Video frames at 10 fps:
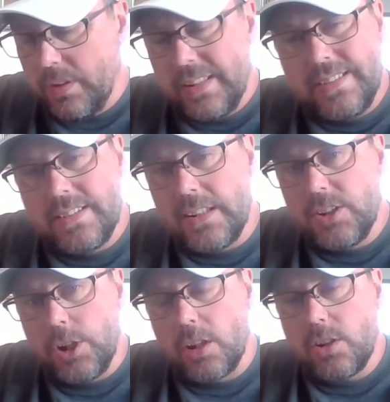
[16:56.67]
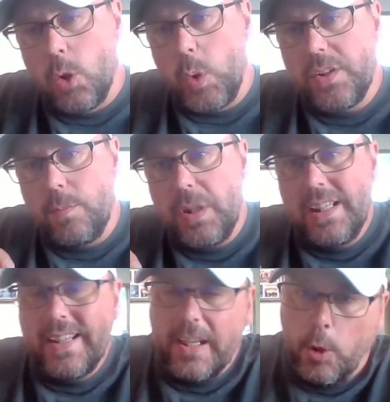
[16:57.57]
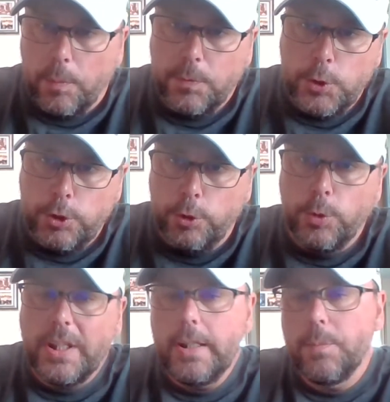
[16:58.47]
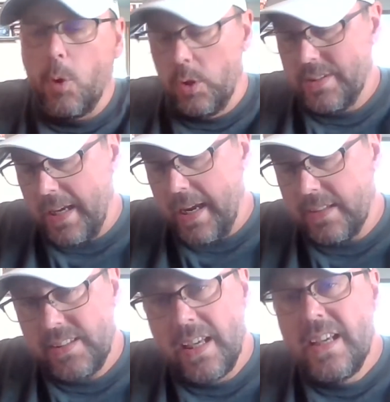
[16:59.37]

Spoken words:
this isn't just going to be to help you keep on task.